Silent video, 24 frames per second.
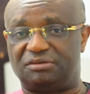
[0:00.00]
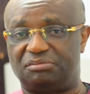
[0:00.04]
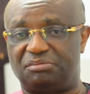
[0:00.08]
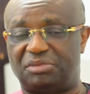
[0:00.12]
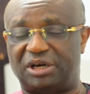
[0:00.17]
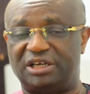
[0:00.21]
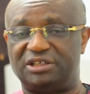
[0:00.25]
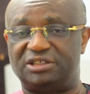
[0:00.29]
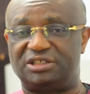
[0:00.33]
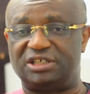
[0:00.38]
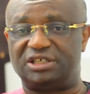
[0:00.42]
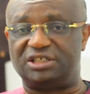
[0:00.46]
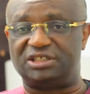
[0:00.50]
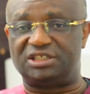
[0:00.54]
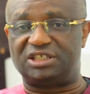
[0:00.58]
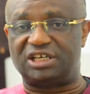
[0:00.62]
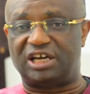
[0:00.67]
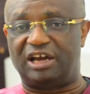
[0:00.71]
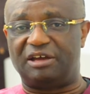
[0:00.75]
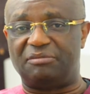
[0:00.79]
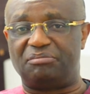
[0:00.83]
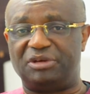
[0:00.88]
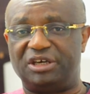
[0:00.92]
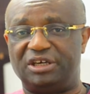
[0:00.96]
By danger,
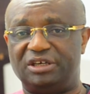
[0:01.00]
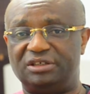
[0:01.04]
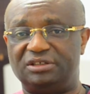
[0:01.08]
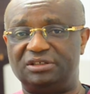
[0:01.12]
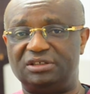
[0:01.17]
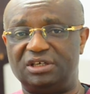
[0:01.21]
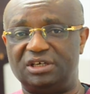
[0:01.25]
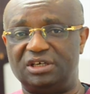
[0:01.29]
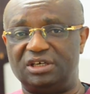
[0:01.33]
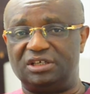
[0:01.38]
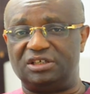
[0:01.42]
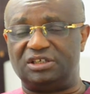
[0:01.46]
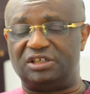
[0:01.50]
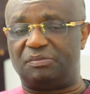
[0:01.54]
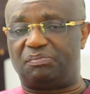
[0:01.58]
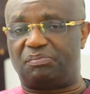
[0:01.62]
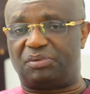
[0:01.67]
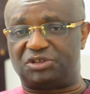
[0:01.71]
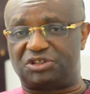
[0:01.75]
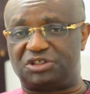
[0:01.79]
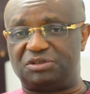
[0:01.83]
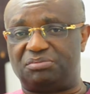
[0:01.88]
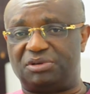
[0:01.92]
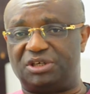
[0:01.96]
I mean the
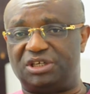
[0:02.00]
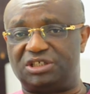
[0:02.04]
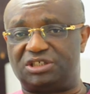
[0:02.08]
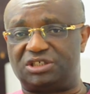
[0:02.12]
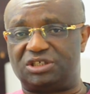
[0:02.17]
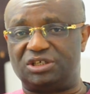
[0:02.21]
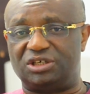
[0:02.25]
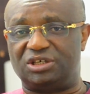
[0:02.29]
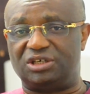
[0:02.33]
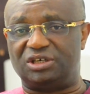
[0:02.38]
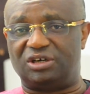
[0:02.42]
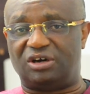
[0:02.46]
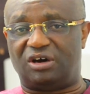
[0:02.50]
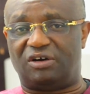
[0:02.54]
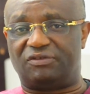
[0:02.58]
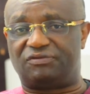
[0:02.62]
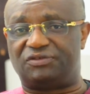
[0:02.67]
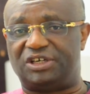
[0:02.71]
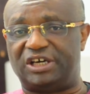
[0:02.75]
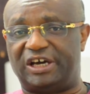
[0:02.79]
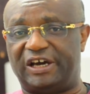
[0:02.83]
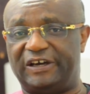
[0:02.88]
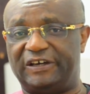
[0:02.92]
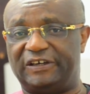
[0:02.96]
possibility
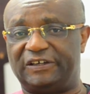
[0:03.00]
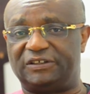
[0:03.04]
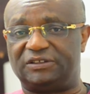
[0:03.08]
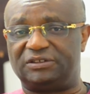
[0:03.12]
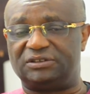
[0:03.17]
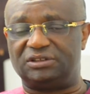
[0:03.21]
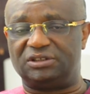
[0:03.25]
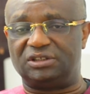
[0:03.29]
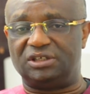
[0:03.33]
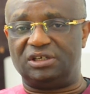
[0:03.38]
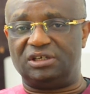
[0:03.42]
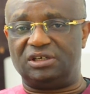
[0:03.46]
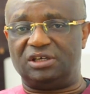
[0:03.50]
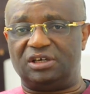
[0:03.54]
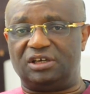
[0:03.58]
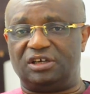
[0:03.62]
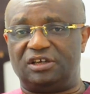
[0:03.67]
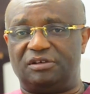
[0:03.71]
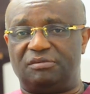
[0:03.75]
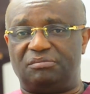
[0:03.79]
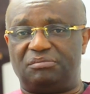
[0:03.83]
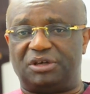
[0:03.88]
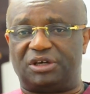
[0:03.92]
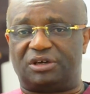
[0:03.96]
of dying,
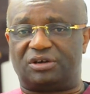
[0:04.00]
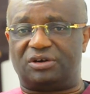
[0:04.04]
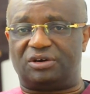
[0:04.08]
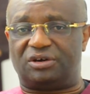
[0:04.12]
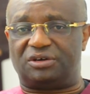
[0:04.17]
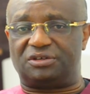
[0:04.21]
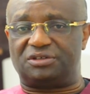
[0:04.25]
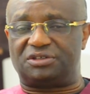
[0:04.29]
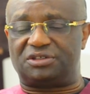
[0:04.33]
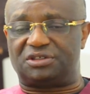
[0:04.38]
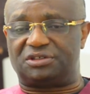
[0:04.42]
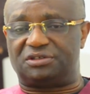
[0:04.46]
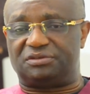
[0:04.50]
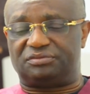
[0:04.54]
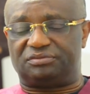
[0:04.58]
because